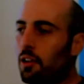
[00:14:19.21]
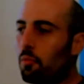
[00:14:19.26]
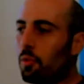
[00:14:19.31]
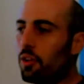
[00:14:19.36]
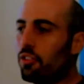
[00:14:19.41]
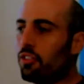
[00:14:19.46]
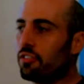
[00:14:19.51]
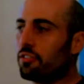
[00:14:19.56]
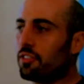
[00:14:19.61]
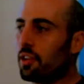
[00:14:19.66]

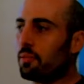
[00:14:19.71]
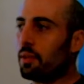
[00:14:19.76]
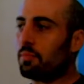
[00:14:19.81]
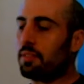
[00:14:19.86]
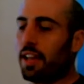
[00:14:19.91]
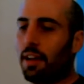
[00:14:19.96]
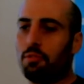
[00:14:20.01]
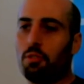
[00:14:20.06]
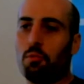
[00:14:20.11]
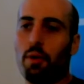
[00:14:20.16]
We just
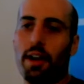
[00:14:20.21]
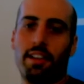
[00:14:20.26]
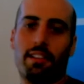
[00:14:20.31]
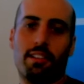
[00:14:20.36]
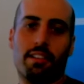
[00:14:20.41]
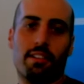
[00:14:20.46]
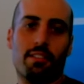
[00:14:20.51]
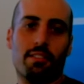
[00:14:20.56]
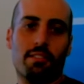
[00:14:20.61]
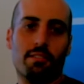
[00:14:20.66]
sometimes have to wait a
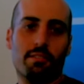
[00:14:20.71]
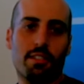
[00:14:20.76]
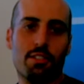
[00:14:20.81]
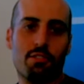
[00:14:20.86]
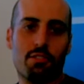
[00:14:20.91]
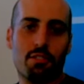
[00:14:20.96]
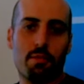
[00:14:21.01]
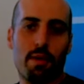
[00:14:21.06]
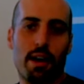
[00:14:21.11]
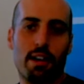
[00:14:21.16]
little.
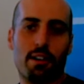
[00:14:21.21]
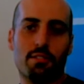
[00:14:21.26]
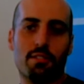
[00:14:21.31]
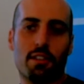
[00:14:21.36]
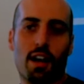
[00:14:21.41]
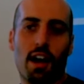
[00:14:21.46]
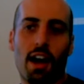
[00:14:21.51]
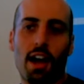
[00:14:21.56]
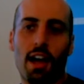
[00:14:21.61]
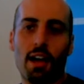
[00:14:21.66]
It's just a matter of
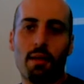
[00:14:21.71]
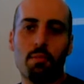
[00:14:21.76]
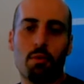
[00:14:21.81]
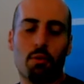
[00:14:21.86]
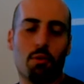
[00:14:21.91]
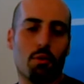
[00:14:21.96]
time